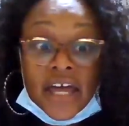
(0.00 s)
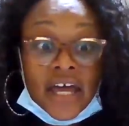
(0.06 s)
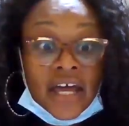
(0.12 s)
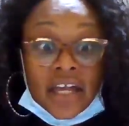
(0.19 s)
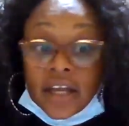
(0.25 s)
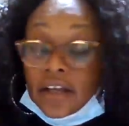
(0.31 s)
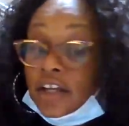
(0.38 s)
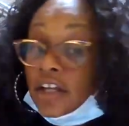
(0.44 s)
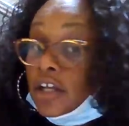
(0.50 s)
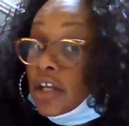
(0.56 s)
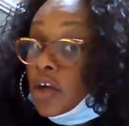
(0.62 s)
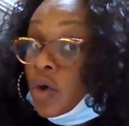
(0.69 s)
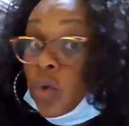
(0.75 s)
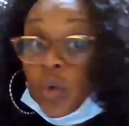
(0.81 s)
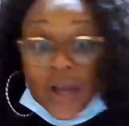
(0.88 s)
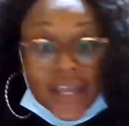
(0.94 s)
a
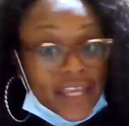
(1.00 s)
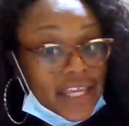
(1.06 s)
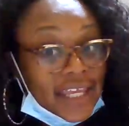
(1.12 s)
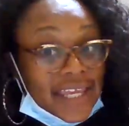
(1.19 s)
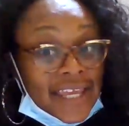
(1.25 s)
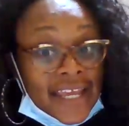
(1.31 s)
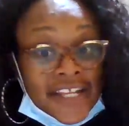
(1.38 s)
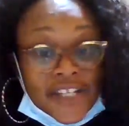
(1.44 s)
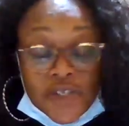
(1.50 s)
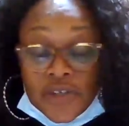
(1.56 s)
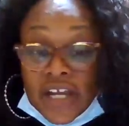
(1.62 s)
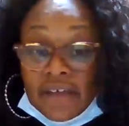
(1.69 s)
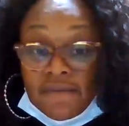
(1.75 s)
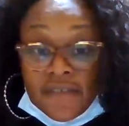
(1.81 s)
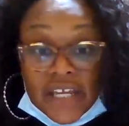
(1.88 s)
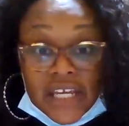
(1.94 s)
quick
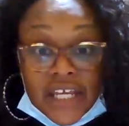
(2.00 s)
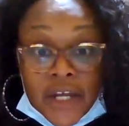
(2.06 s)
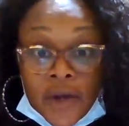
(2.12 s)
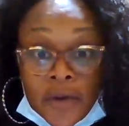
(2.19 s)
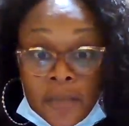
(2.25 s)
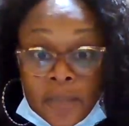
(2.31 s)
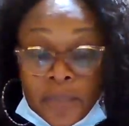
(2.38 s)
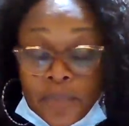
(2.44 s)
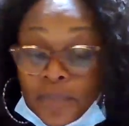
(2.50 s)
Instagram video,